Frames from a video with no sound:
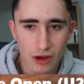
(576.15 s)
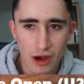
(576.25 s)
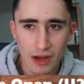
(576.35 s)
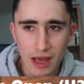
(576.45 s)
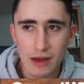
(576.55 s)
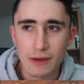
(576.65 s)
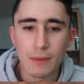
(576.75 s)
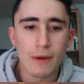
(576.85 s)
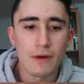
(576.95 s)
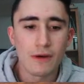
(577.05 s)
Again,
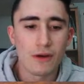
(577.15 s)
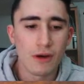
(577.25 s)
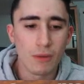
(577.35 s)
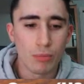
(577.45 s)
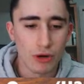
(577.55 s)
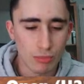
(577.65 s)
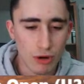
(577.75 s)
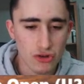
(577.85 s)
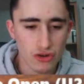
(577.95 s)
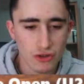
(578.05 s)
putting
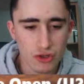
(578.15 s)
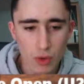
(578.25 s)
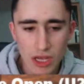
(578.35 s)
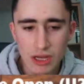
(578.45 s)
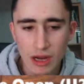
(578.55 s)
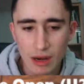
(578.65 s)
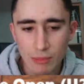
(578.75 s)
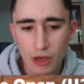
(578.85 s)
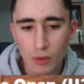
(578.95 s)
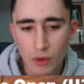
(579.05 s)
pressure on his queen, and I'm going to
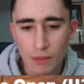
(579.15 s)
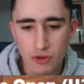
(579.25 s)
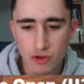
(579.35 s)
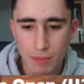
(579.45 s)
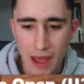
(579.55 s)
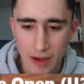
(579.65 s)
win the bishop back.